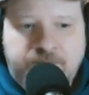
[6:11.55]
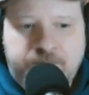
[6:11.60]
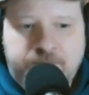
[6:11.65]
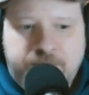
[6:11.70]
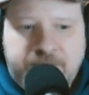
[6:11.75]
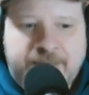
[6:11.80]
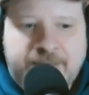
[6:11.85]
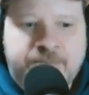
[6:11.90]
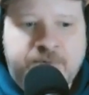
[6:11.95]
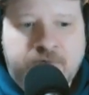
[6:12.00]

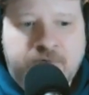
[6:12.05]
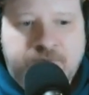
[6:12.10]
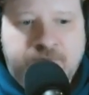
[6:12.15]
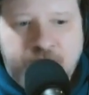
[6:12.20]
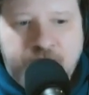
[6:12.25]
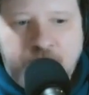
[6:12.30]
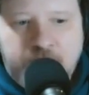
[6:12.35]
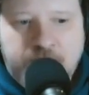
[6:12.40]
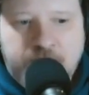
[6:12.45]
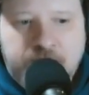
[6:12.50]
paper
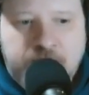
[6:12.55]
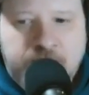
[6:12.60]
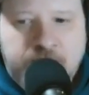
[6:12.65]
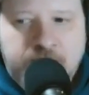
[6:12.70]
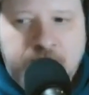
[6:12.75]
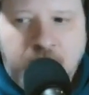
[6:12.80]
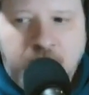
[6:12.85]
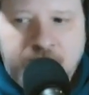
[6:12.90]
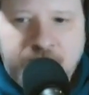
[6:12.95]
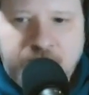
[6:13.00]
from
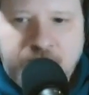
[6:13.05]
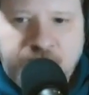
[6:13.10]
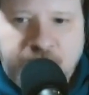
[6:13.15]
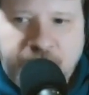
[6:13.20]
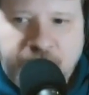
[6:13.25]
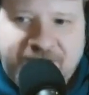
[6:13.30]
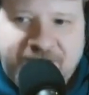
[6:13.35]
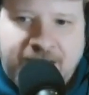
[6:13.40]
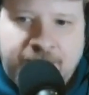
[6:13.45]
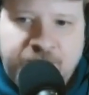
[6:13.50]

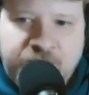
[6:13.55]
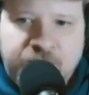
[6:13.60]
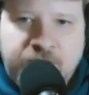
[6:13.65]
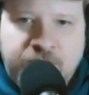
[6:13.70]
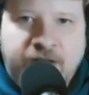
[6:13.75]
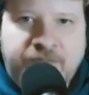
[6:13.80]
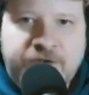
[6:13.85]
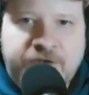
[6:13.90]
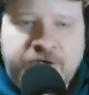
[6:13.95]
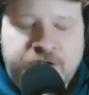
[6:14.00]
the time you
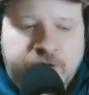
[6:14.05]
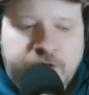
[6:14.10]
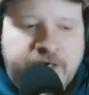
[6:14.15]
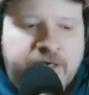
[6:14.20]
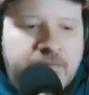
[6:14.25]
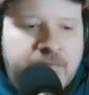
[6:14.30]
cut the tree.